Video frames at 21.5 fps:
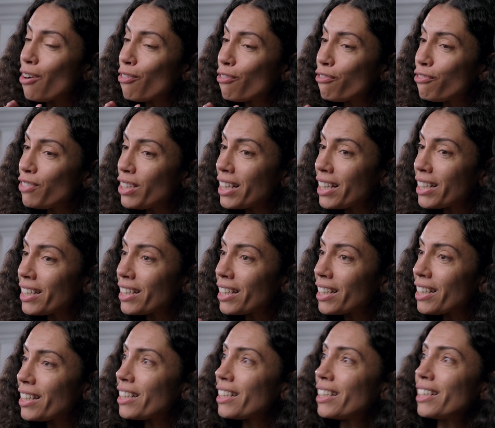don't feel like
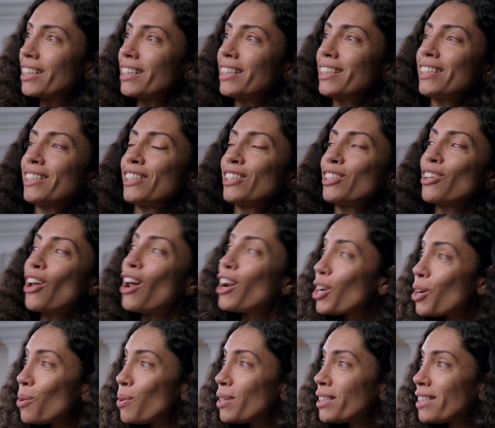it's not a
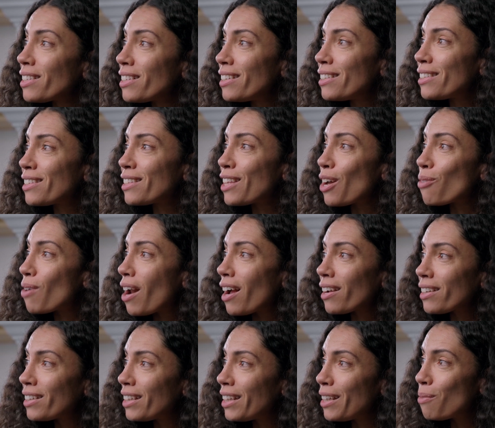coincidence that
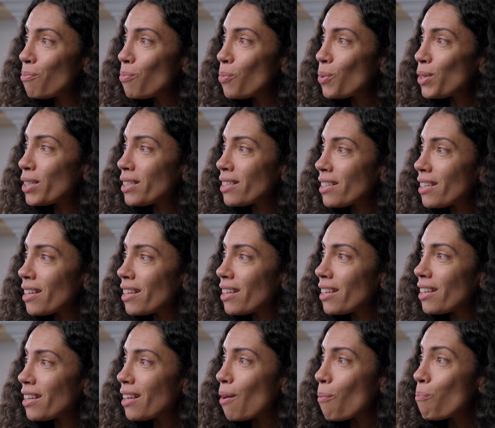Rakim was
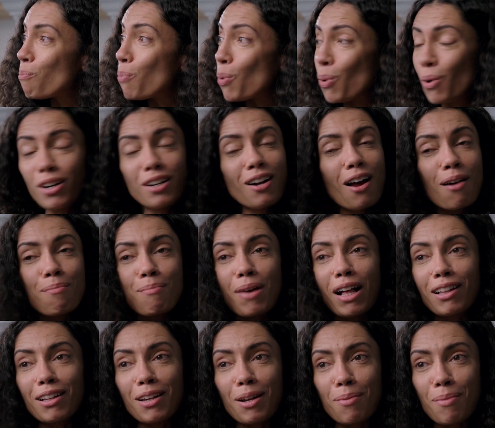born on
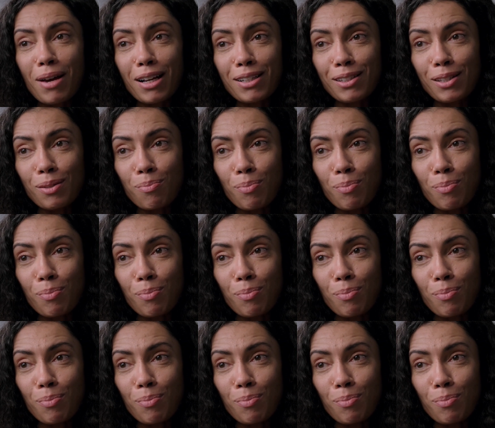Malcolm X's